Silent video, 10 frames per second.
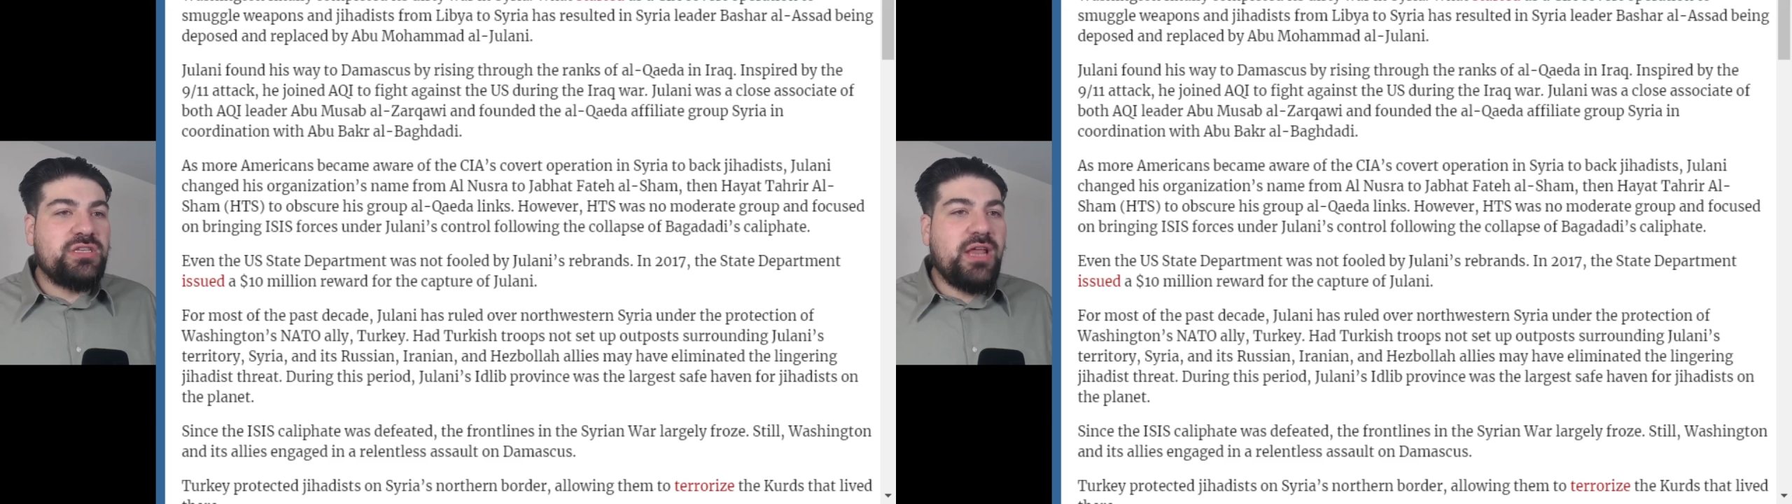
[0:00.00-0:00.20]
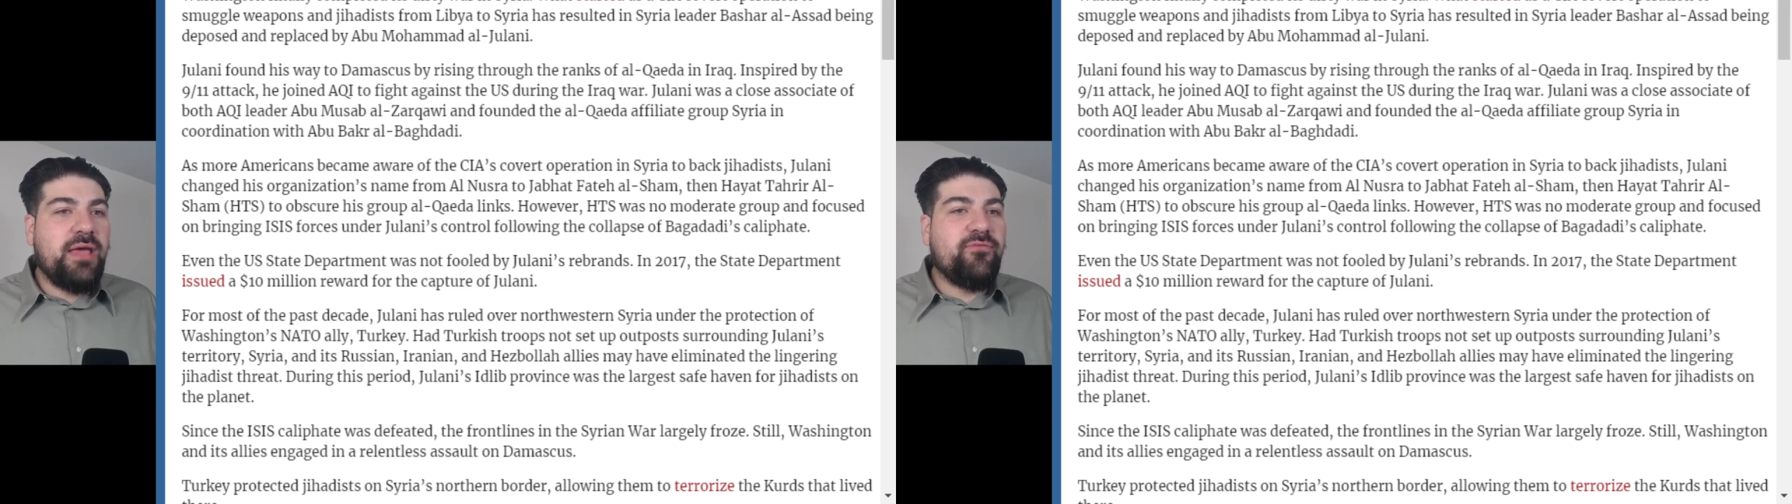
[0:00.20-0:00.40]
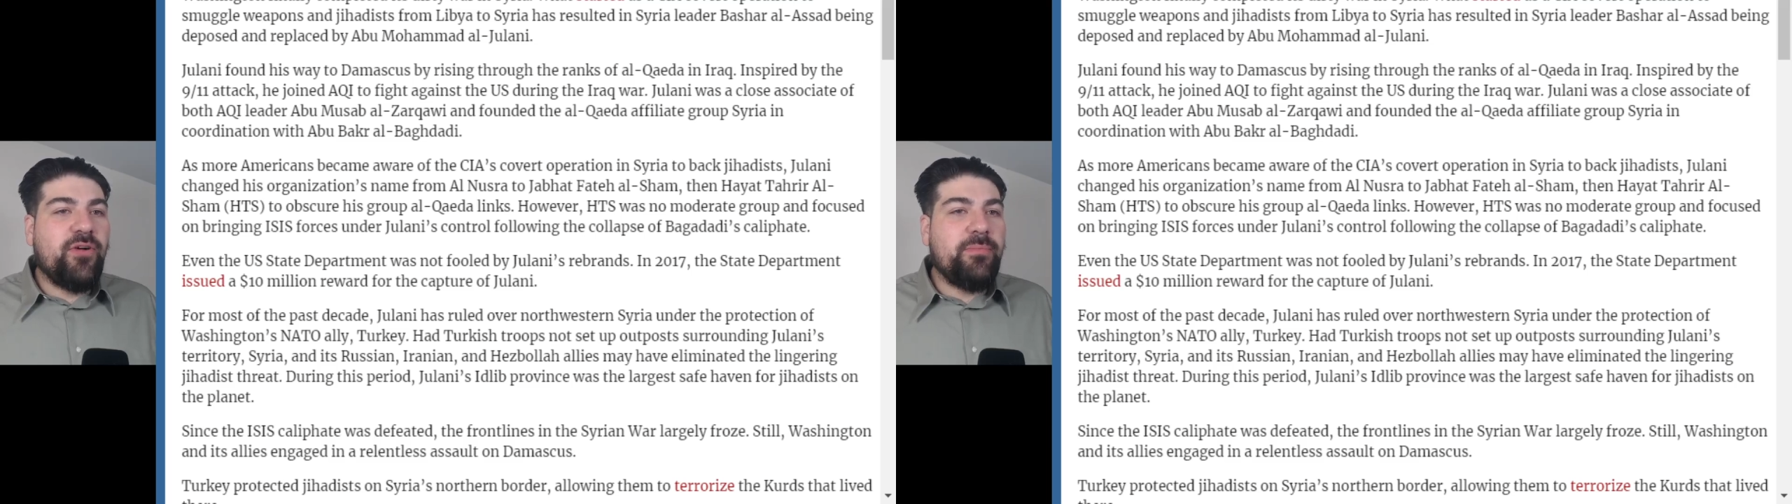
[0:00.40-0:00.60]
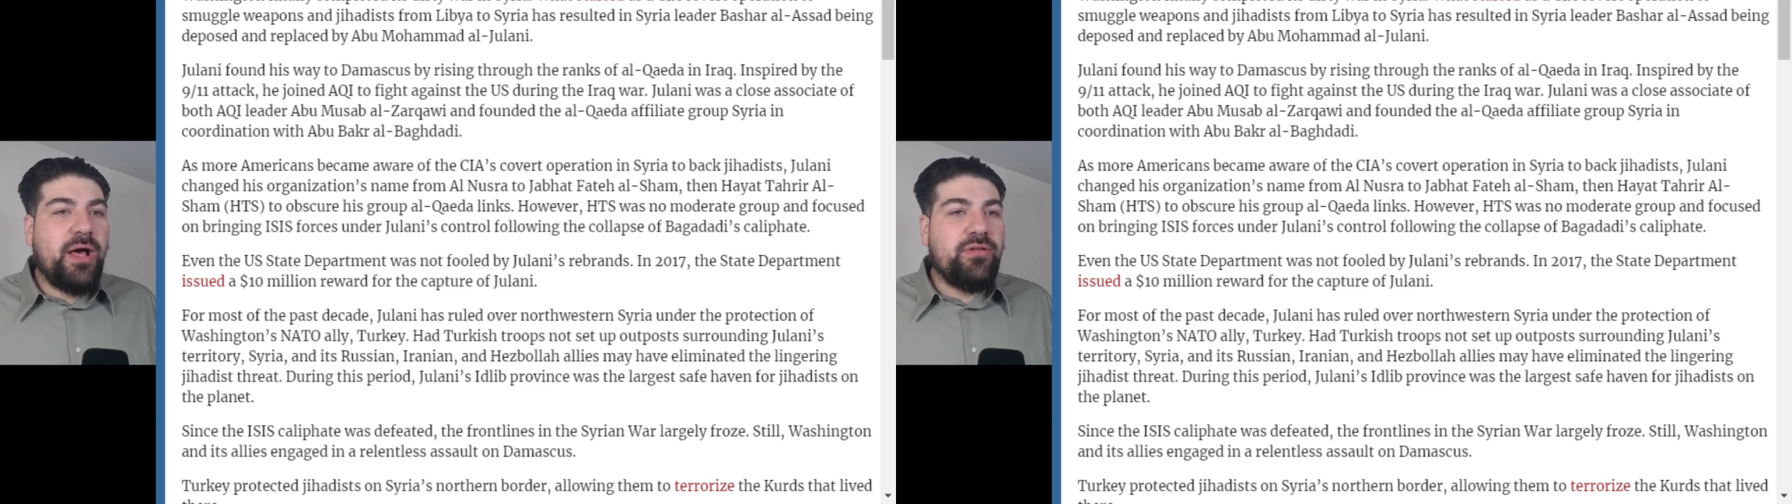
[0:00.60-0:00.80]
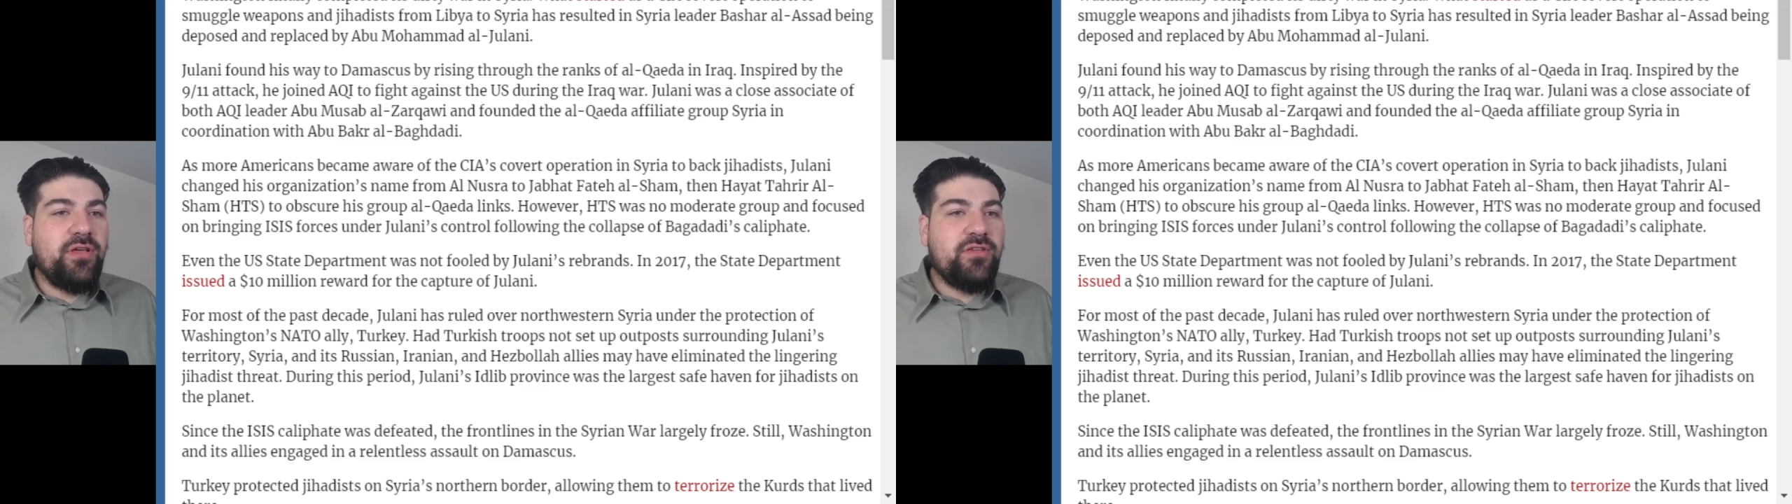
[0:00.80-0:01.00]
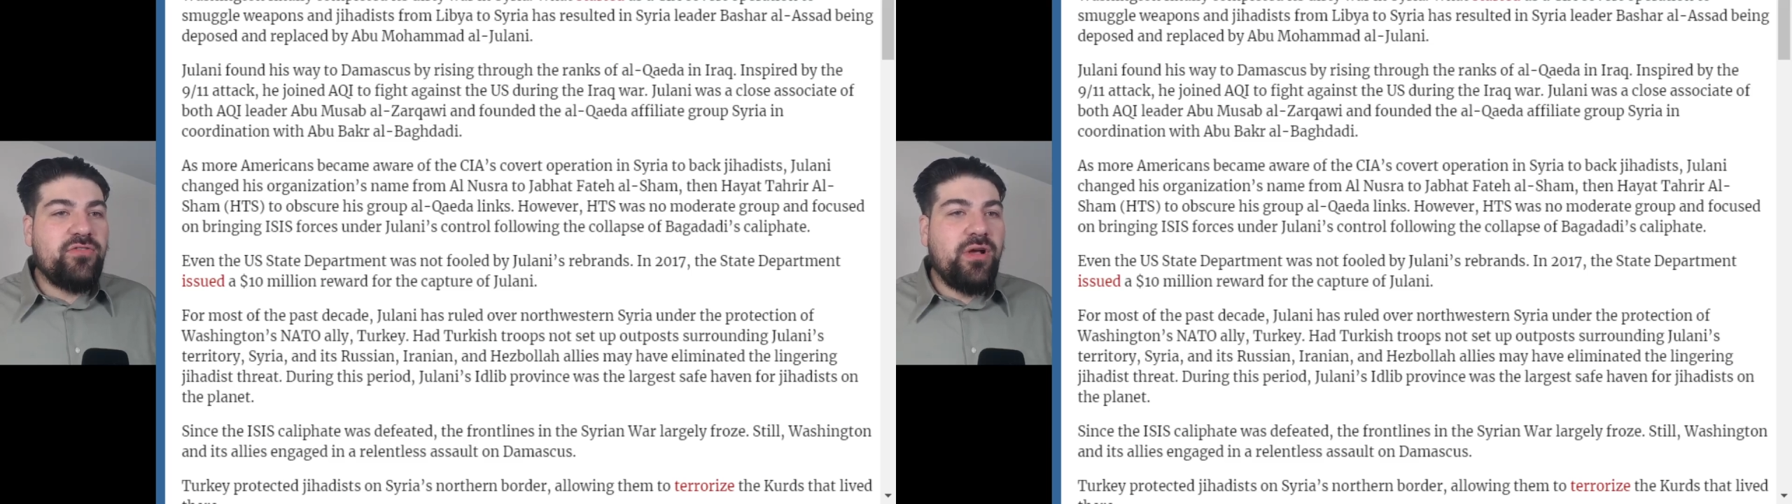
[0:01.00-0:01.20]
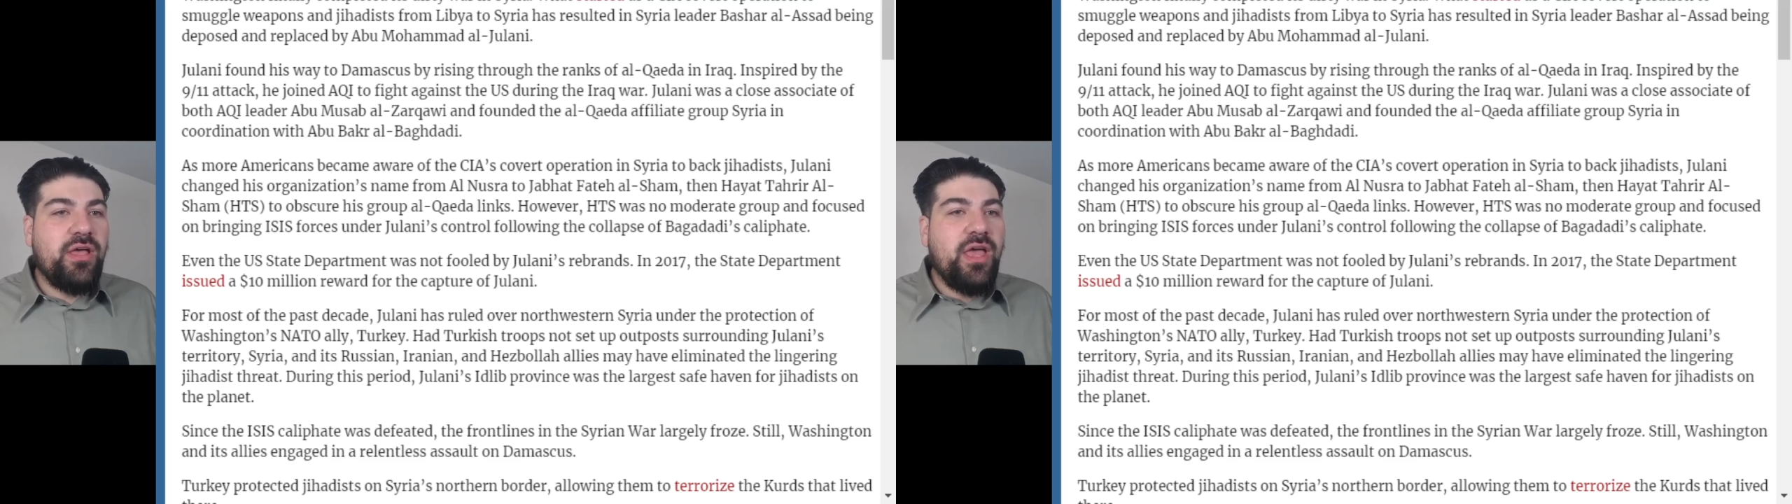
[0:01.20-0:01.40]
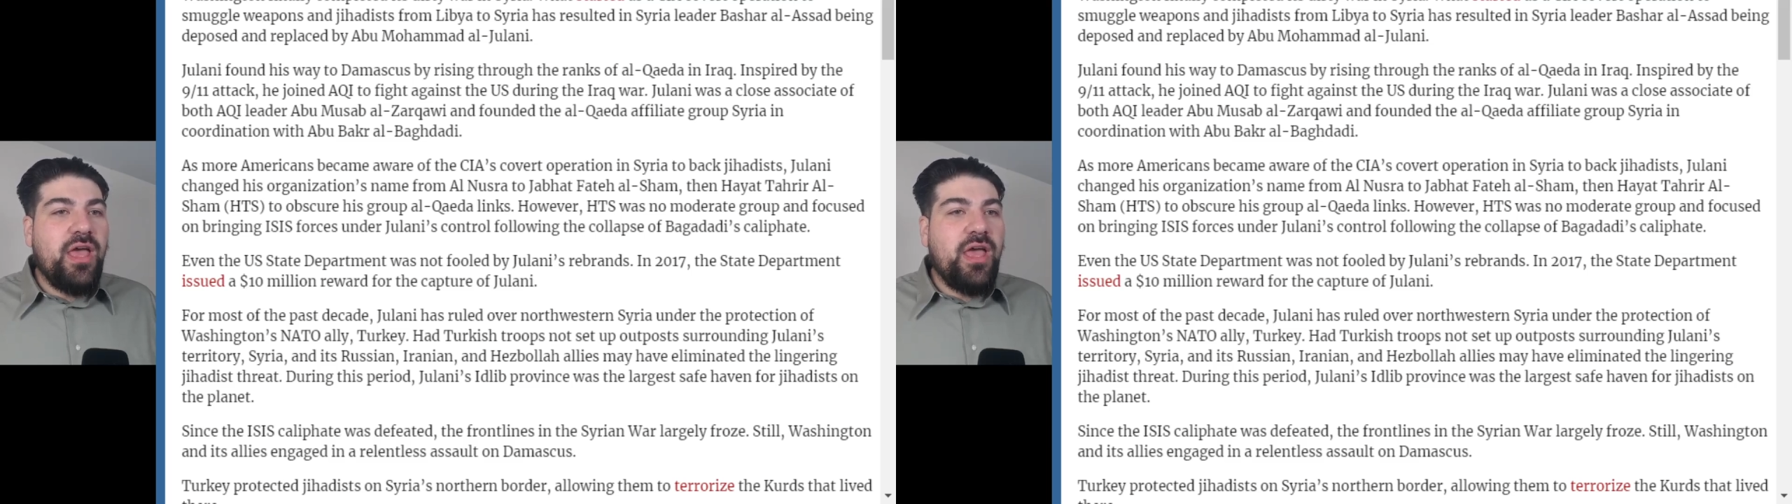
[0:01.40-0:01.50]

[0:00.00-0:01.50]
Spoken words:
name from al-Nusra